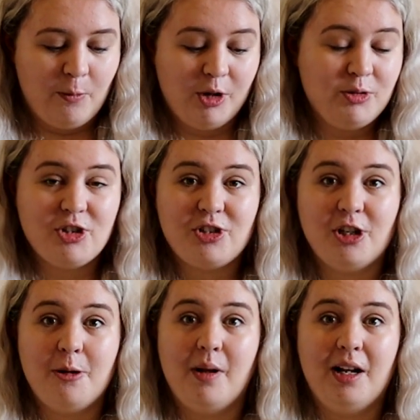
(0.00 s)
We were just
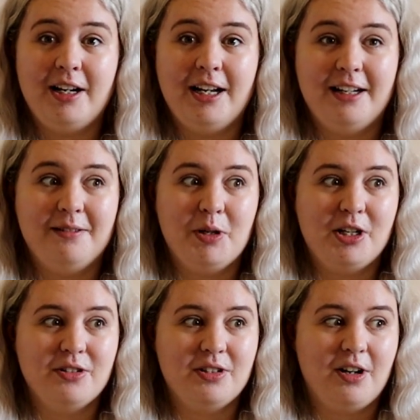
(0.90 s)
super lucky
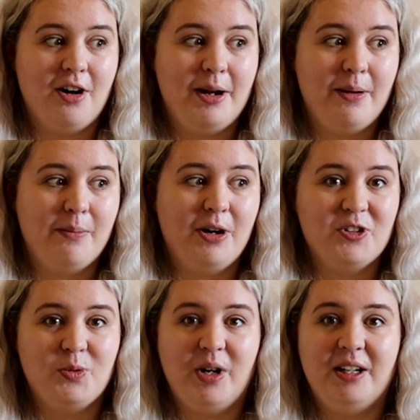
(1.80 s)
because the guy went
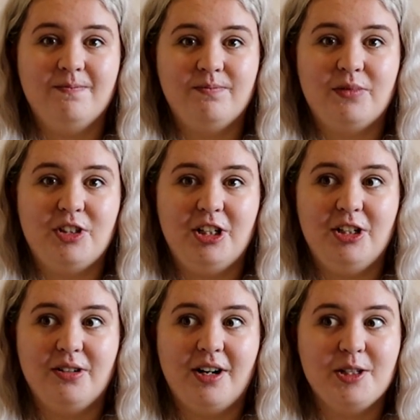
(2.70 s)
past and went, "Do
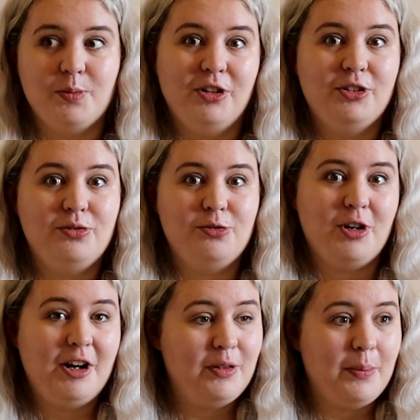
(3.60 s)
you guys want to
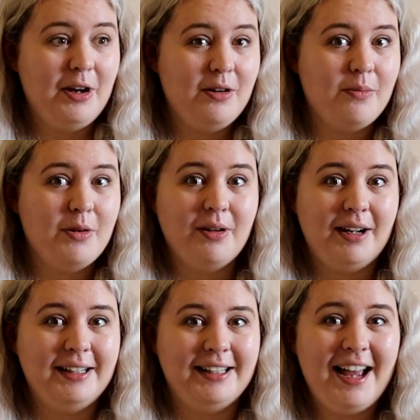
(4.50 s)
drive the boat?" And we were
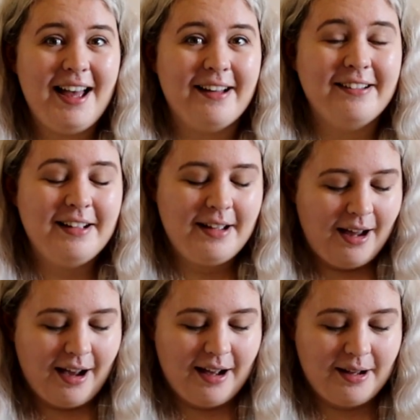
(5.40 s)
like, yeah.
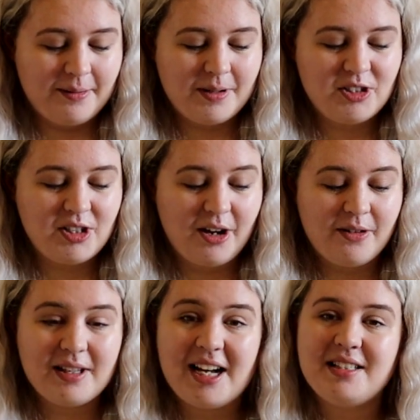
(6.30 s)

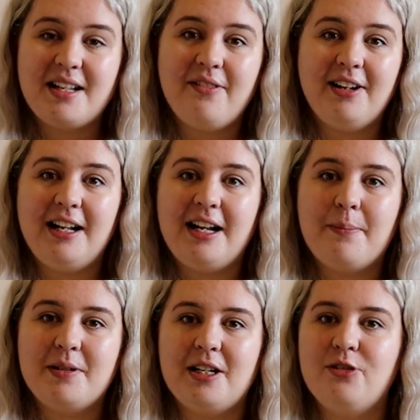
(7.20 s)
So that's definitely
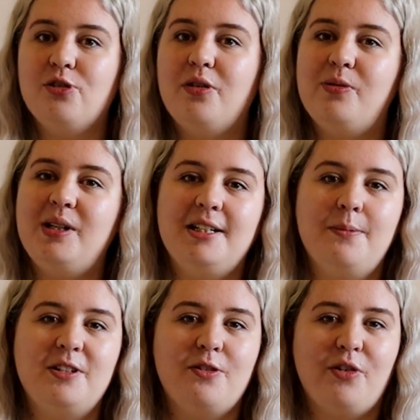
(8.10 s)
a potential if we need
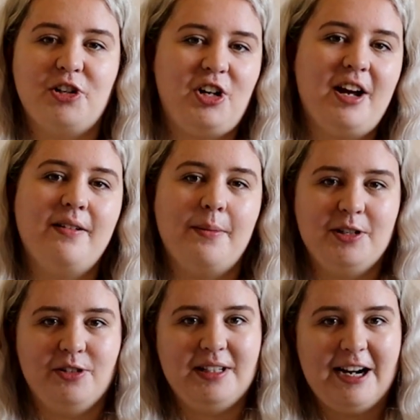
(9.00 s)
a bit of fresh air and a
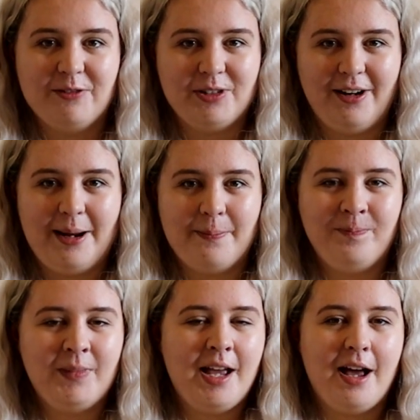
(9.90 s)
bit of
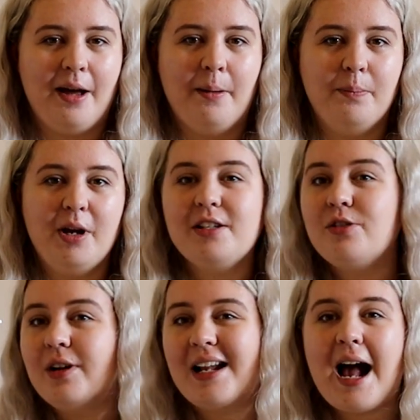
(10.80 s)
downtime, but
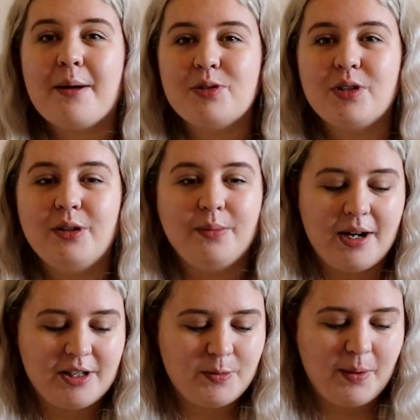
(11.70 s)
it's not an absolute
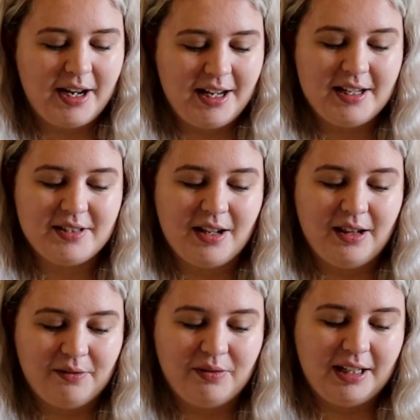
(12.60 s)
must, but it is a
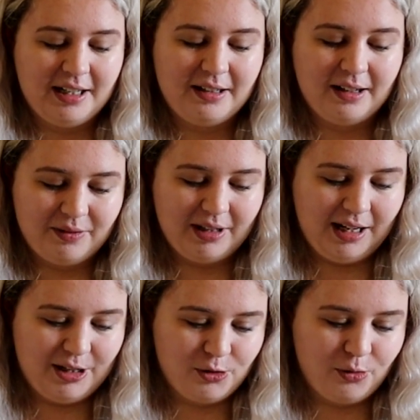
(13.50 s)
lovely
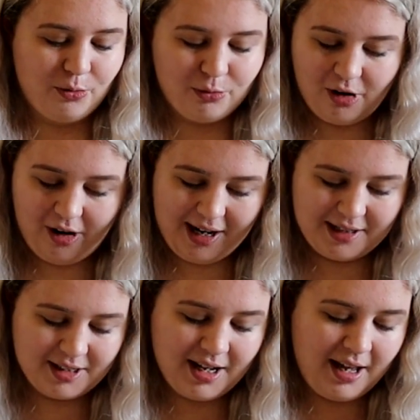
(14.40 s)
little ride.